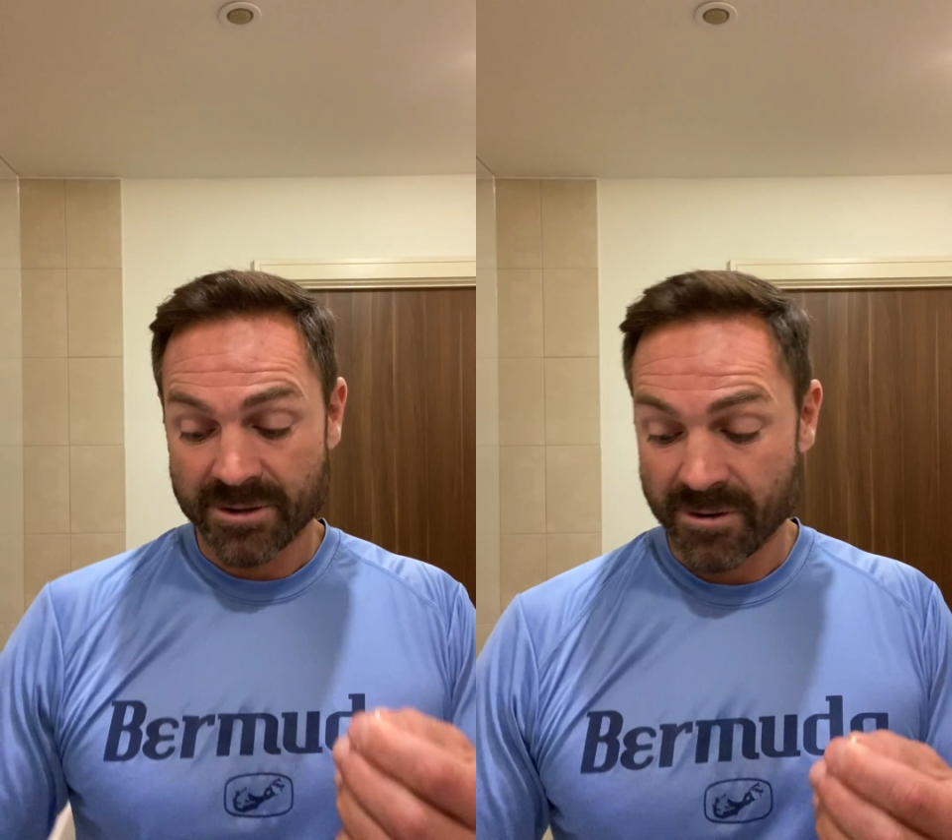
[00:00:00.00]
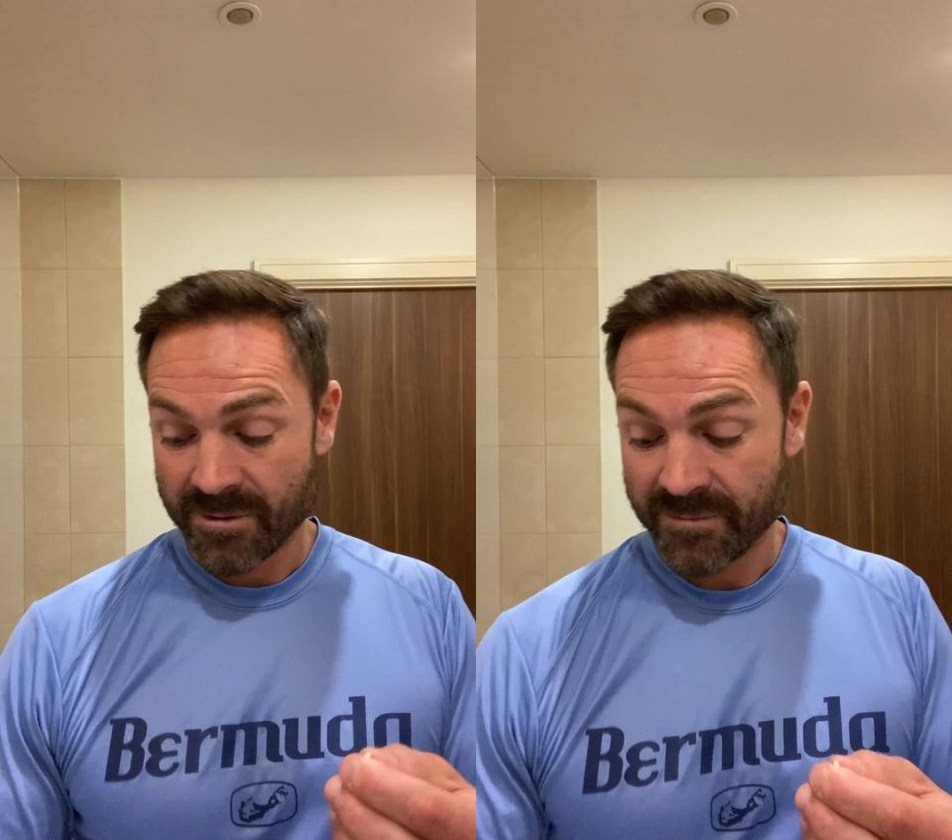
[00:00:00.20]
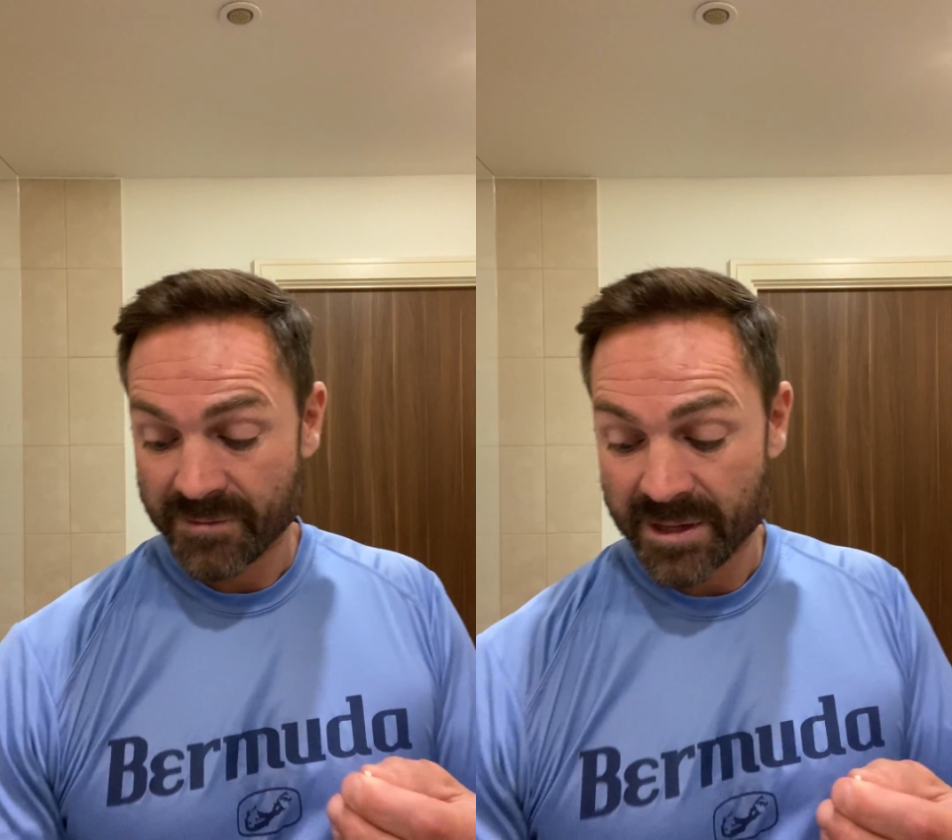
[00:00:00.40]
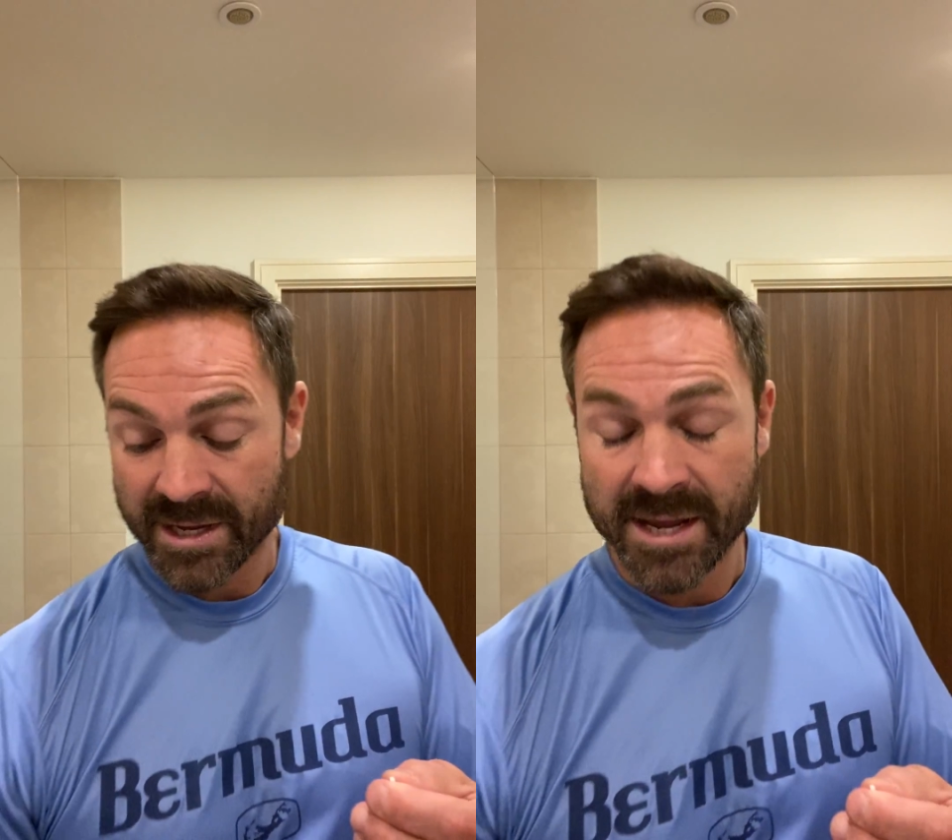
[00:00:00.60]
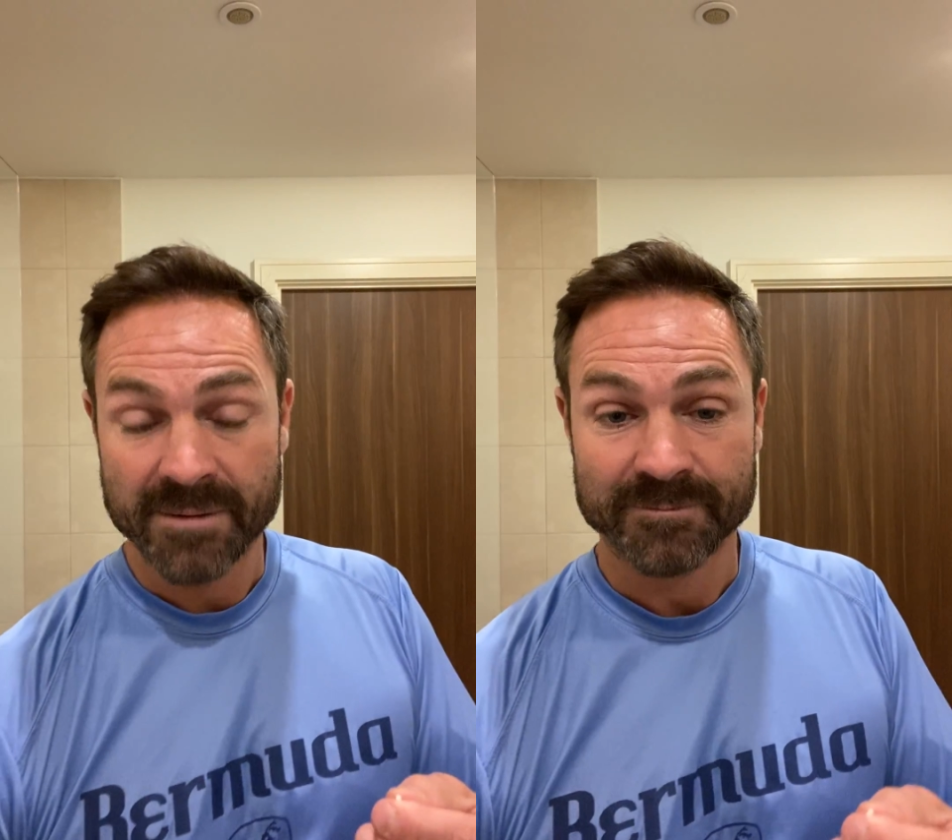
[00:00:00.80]
of
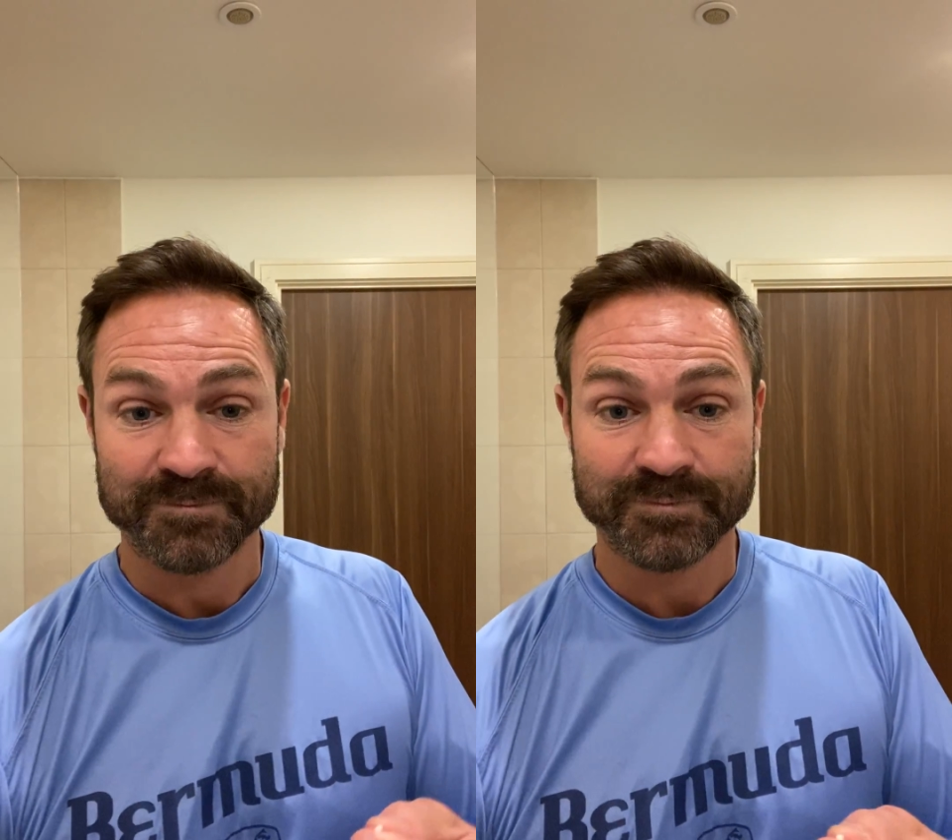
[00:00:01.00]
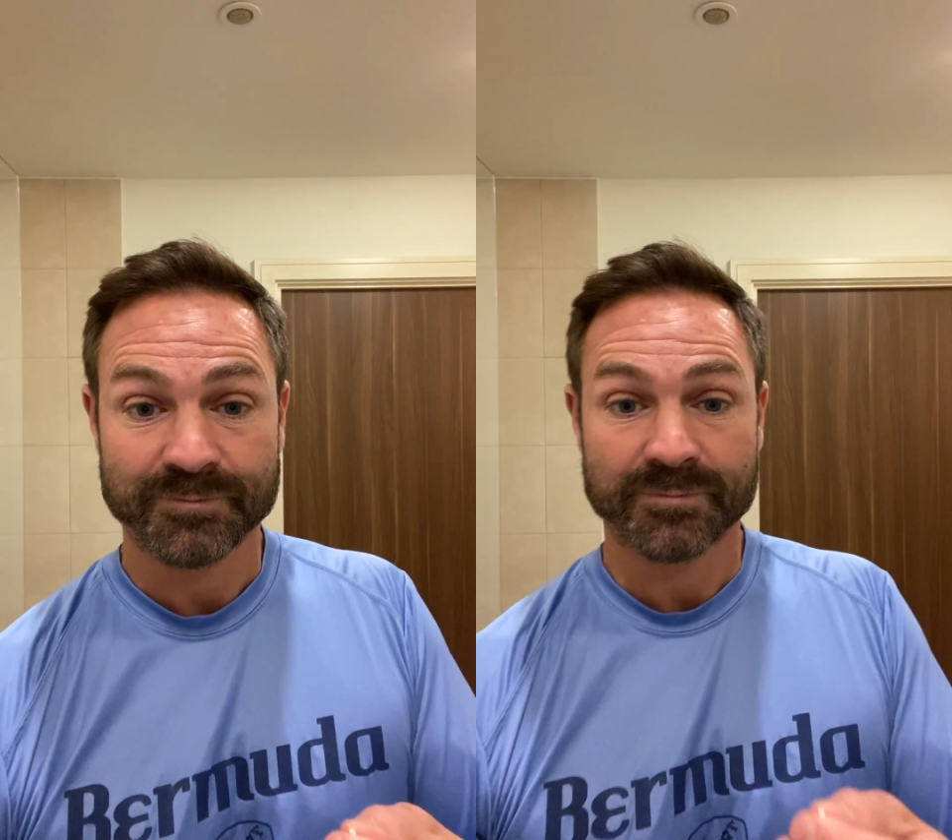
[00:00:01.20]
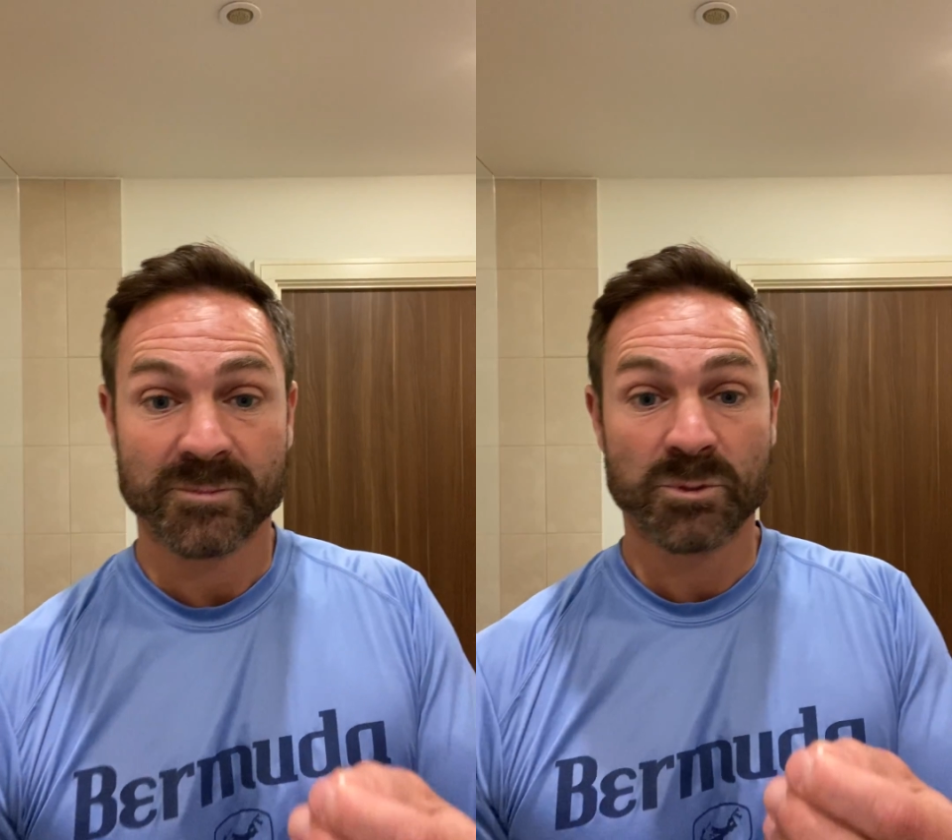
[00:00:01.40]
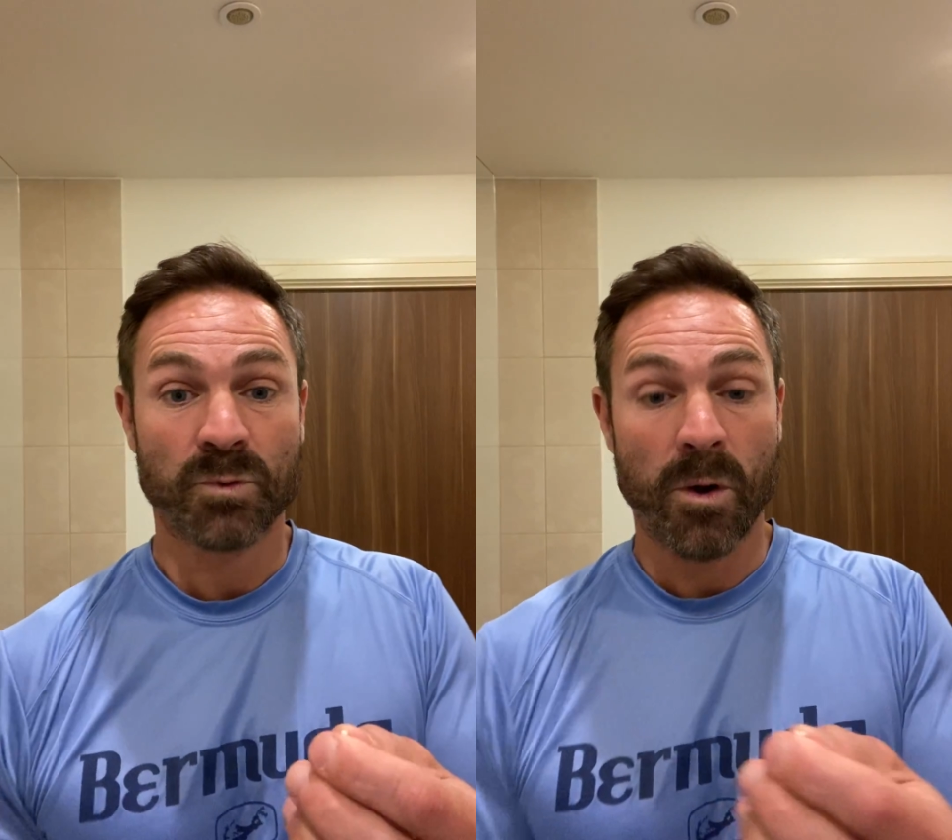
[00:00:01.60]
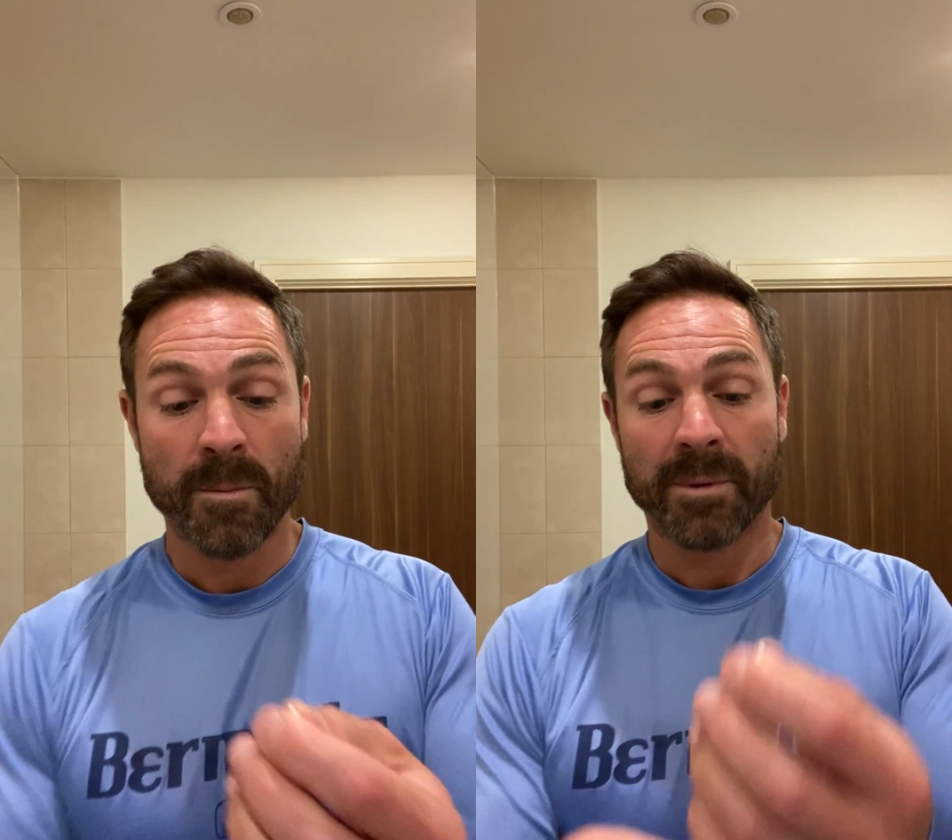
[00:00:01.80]
the
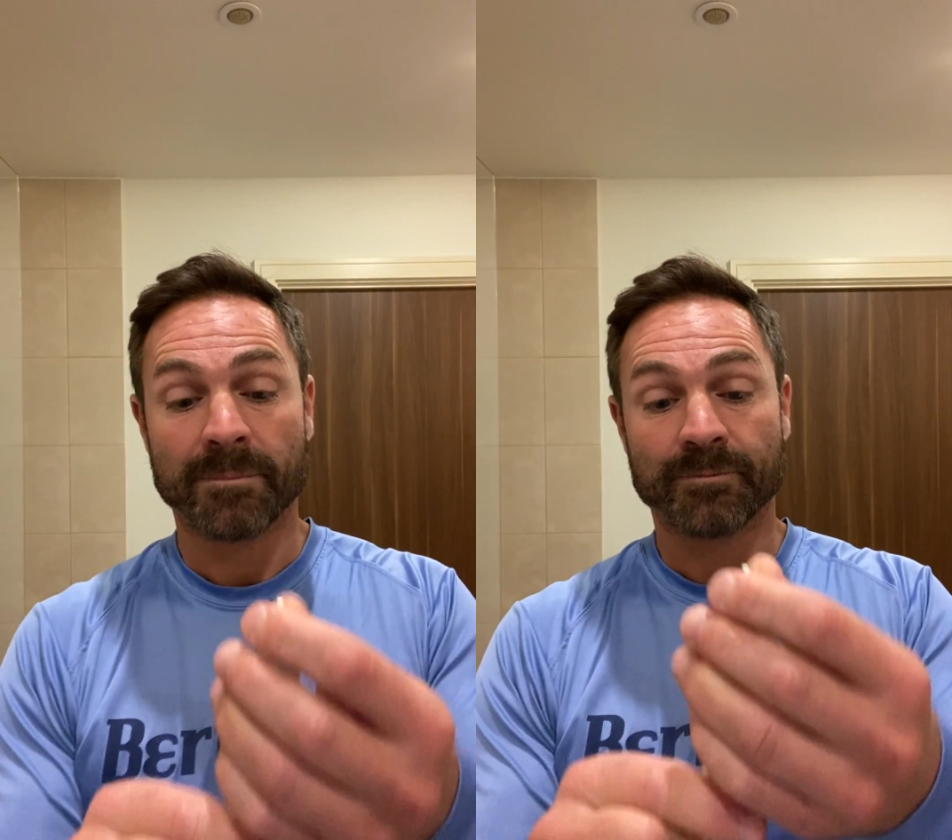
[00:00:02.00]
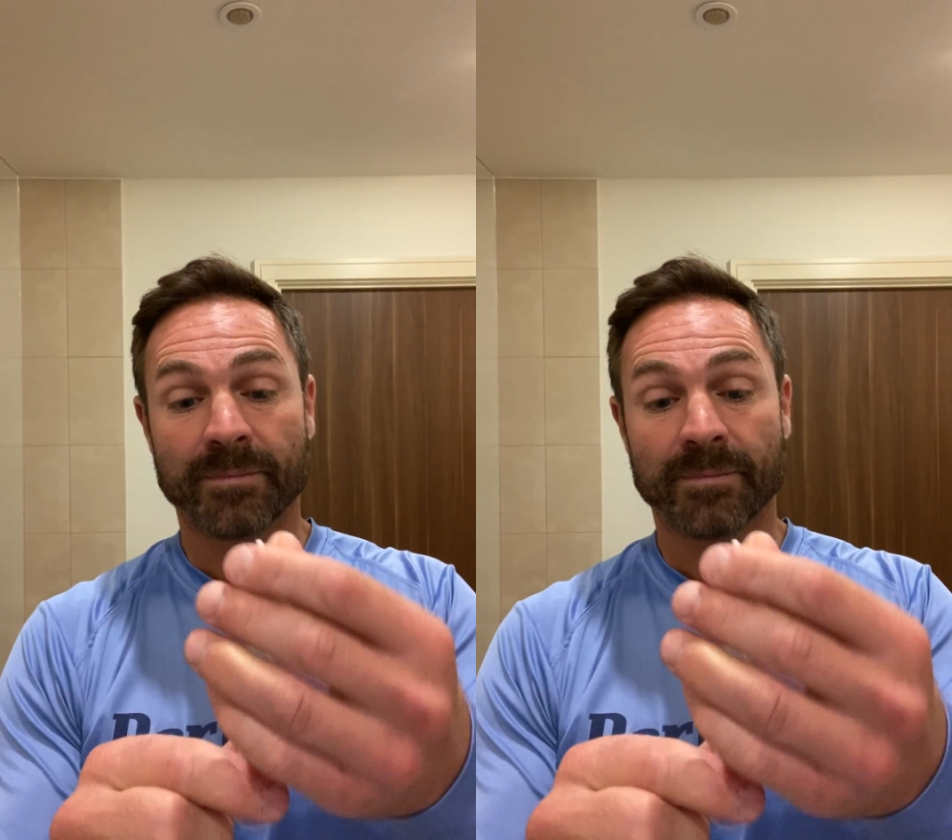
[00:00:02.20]
swab.